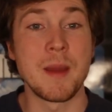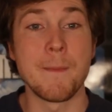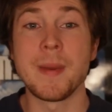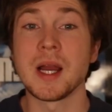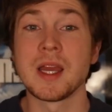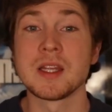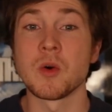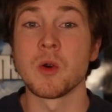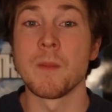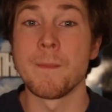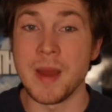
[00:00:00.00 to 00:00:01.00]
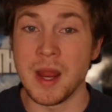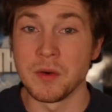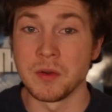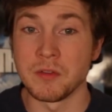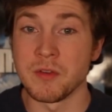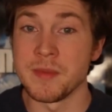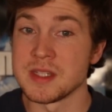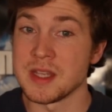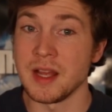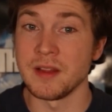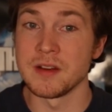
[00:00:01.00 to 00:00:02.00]
a bucket or barrel the
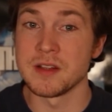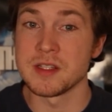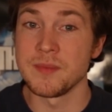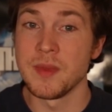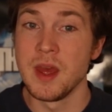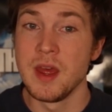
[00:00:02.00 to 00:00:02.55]
sailors.